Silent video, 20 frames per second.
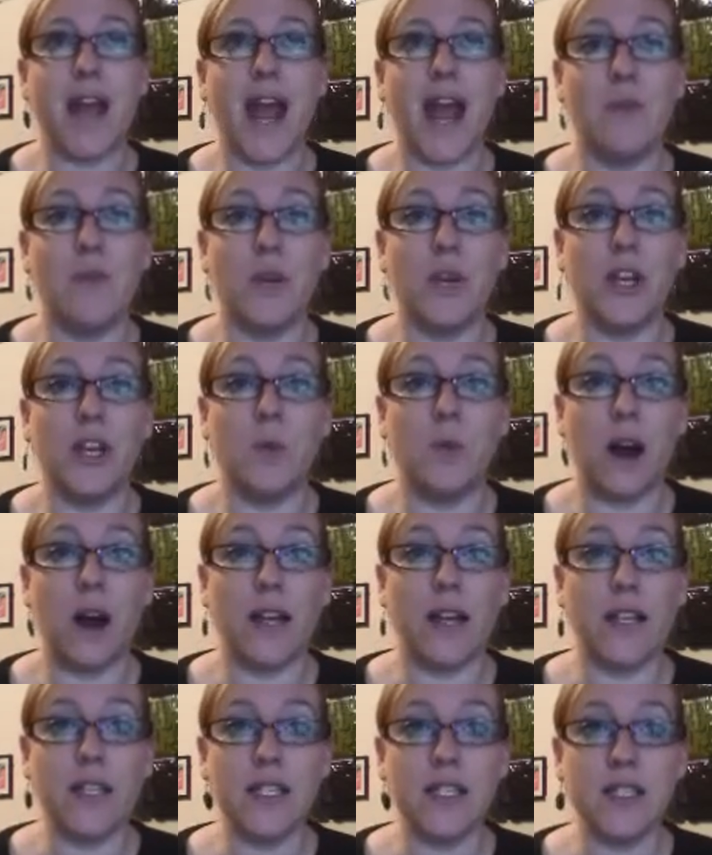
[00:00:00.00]
And when you
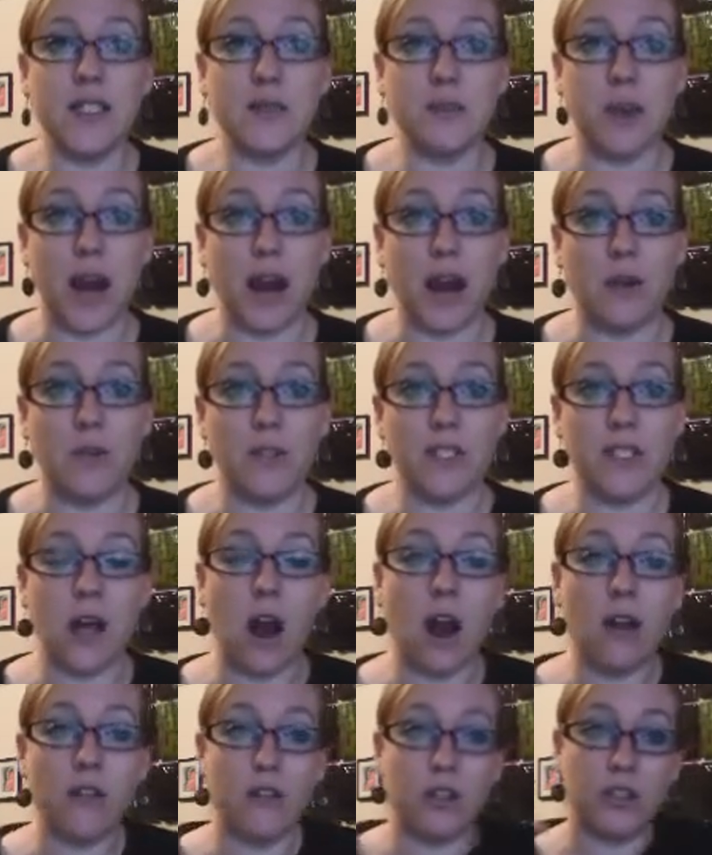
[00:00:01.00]
walk into Sprouts,
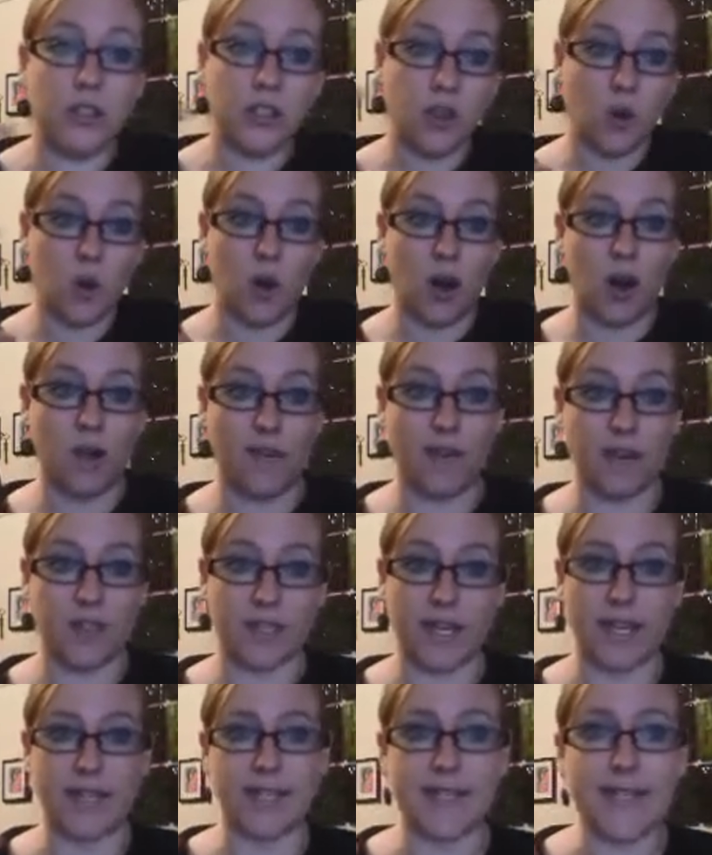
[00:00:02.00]
on the door,
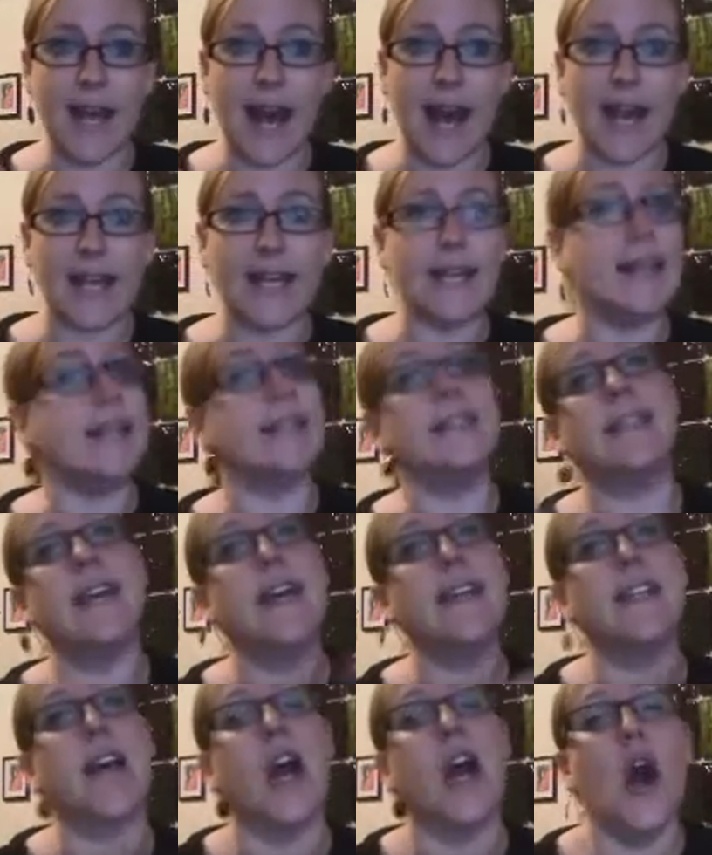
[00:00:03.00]
there's like a sign and it
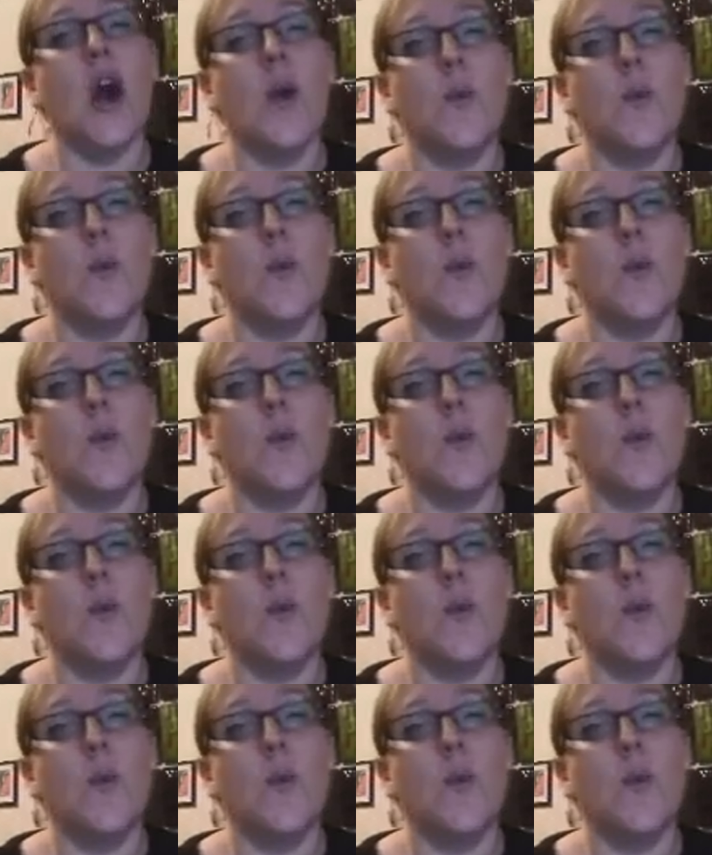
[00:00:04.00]
says,